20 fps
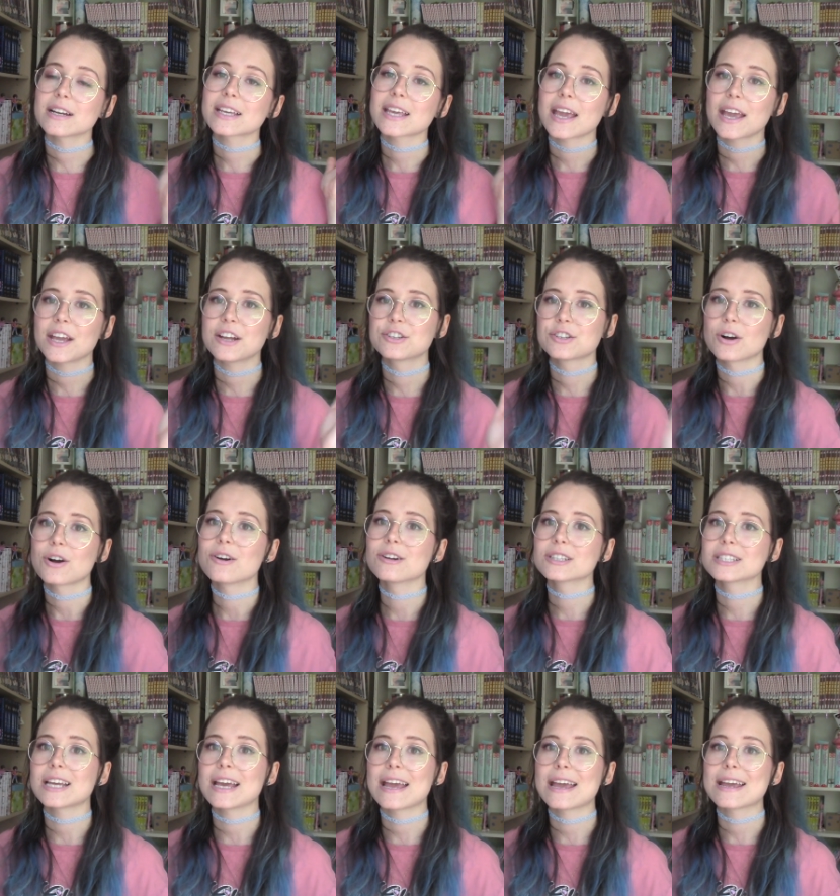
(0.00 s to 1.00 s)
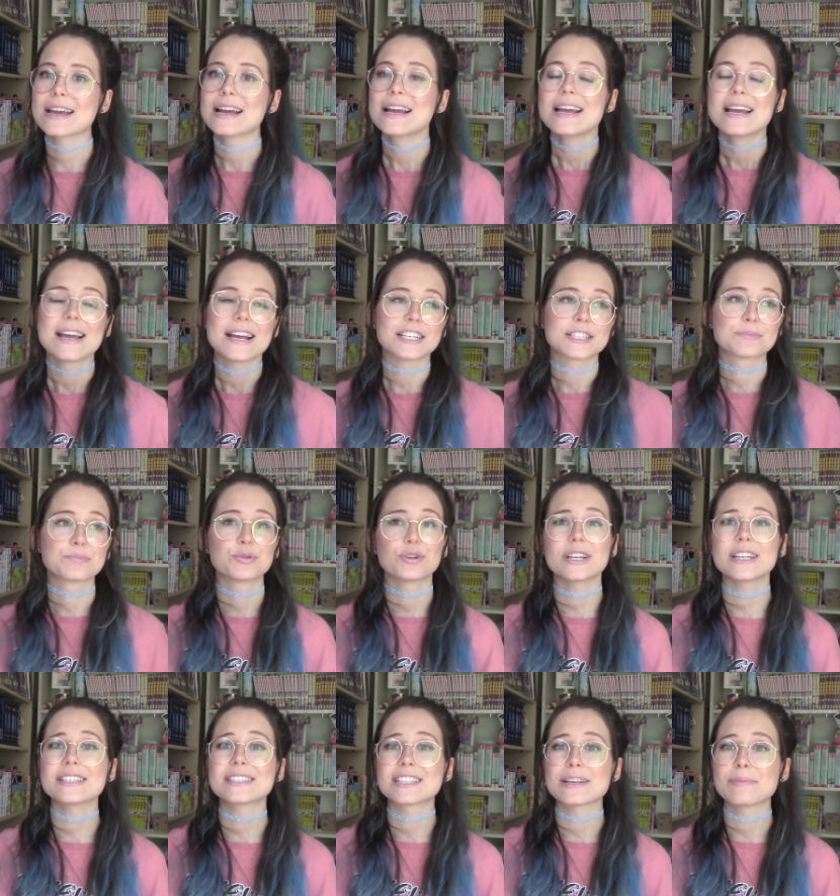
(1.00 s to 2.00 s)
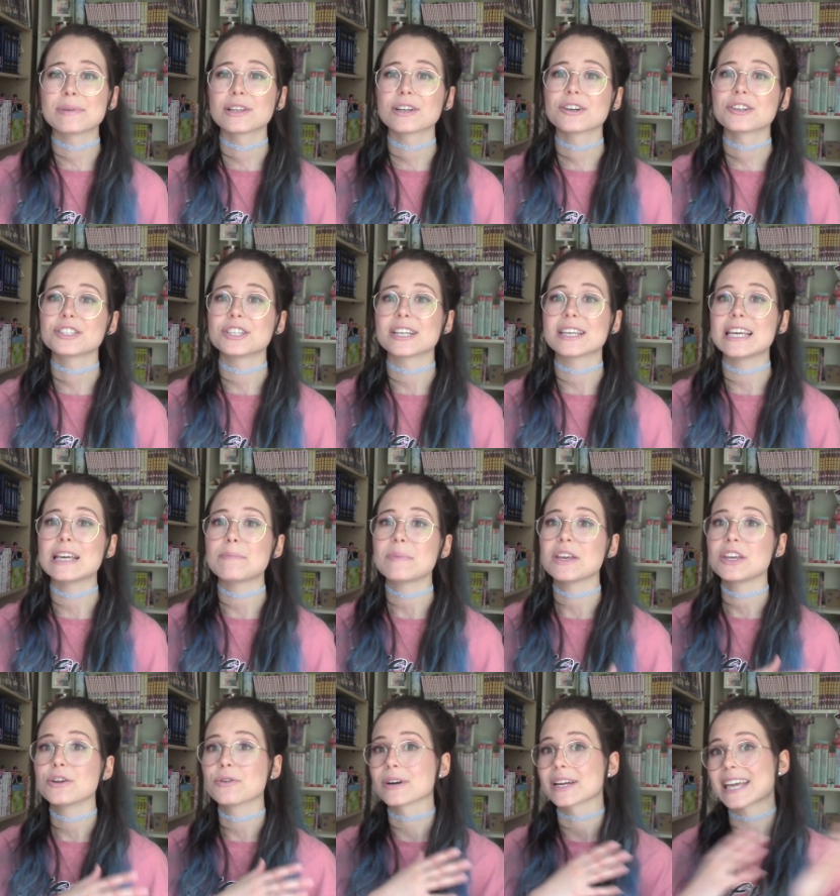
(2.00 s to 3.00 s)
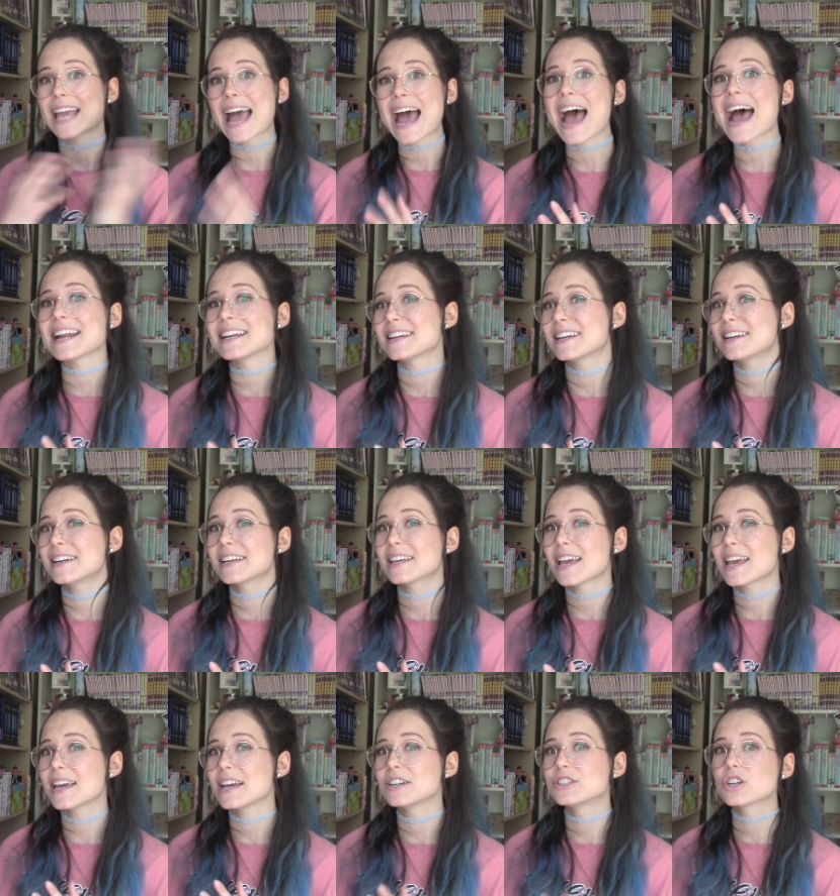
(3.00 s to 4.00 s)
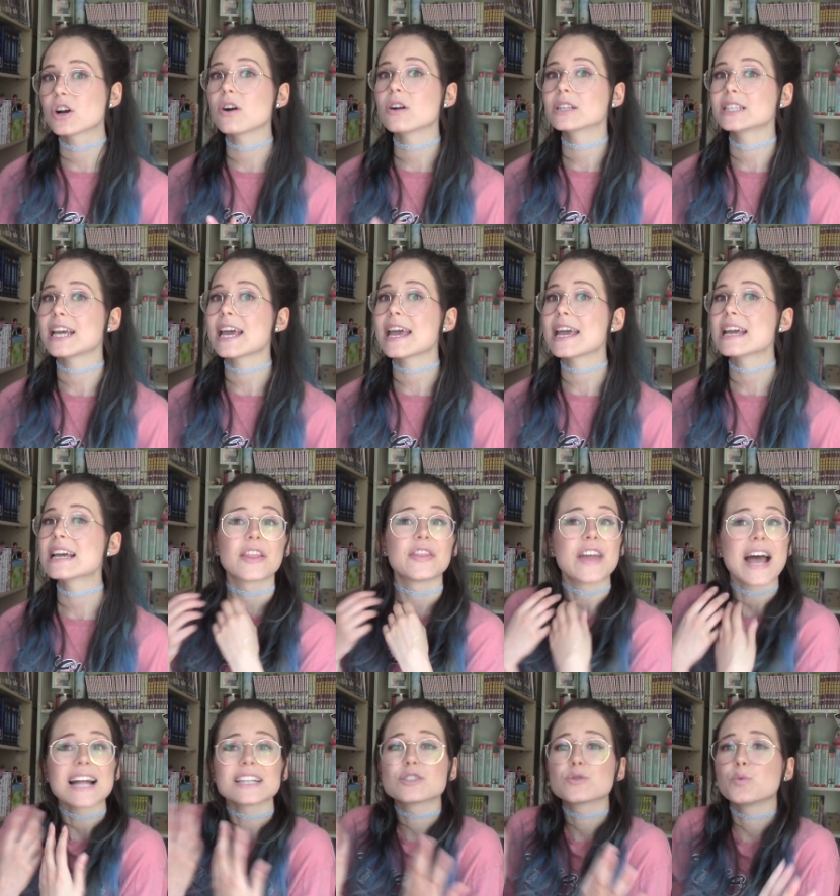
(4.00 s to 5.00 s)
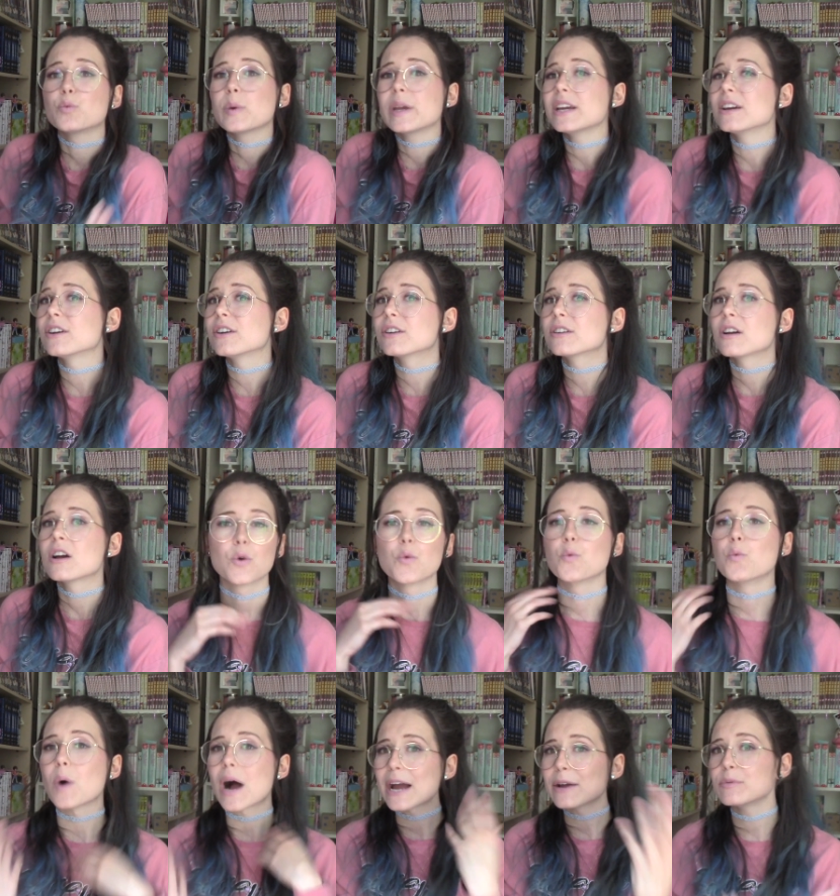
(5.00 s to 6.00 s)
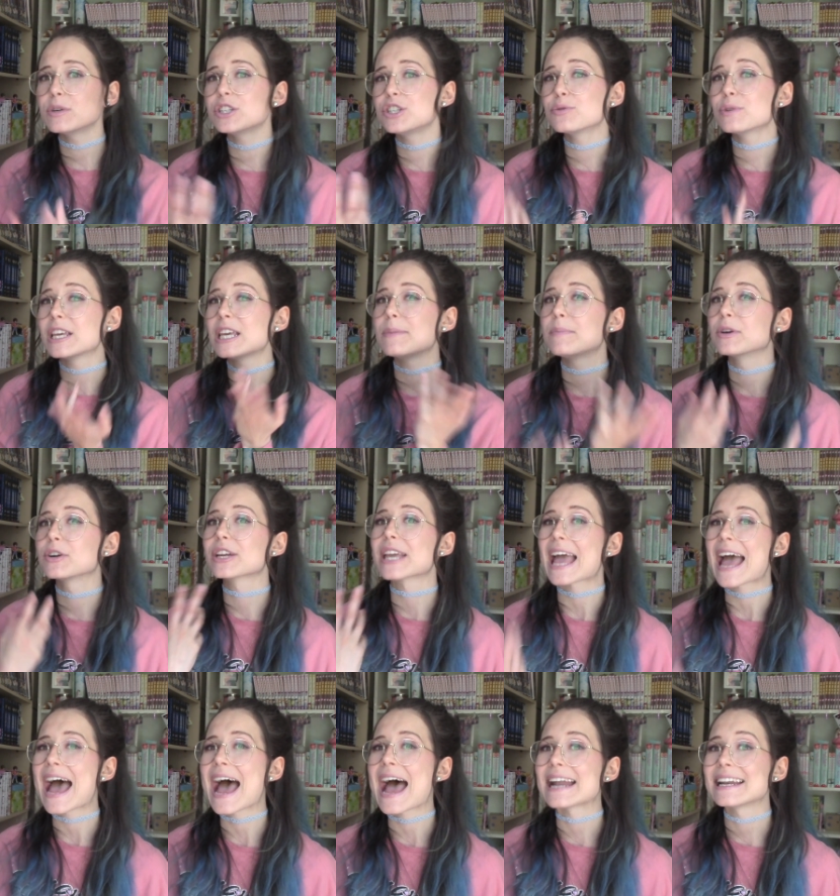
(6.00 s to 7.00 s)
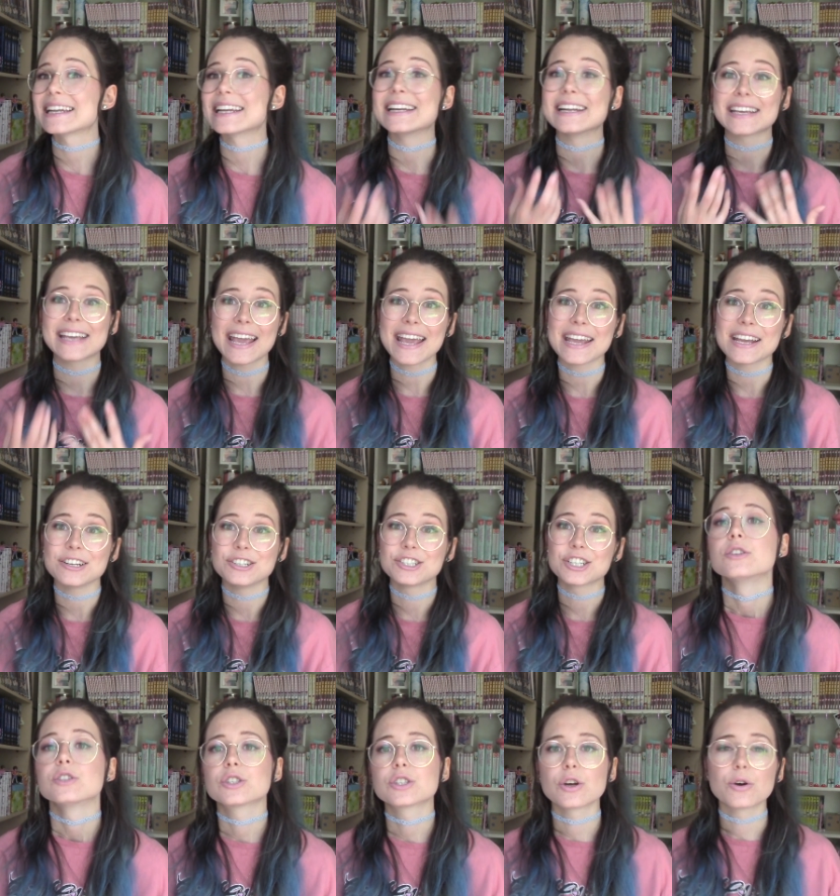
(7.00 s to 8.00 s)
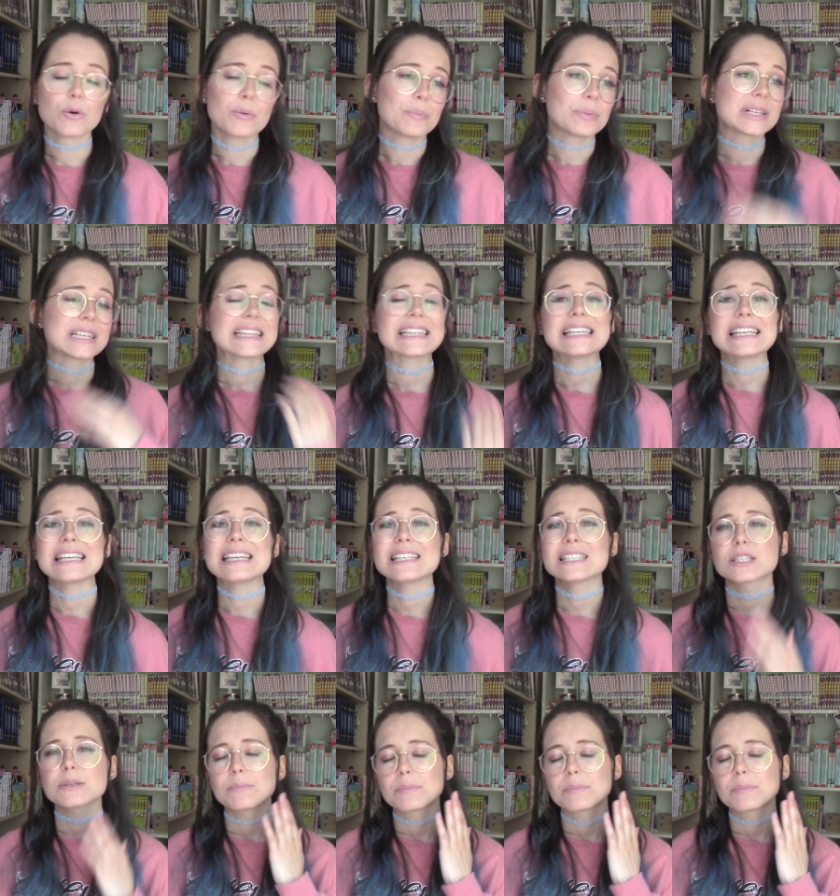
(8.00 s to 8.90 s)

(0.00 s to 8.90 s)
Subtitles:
a cage all day is pretty similar to keeping your cat in a cage all day. That's weird. Why would you keep your cat in a cage? So please,